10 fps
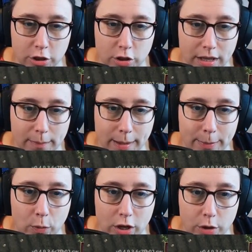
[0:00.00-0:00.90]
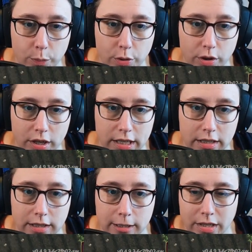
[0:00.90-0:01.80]
So then maybe we could
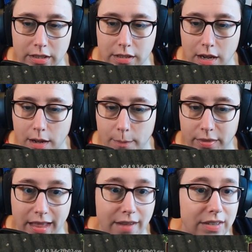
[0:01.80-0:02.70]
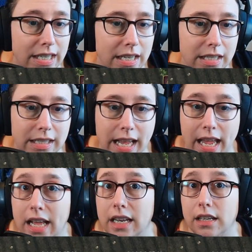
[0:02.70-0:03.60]
put some levees
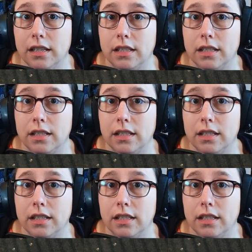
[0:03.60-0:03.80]
and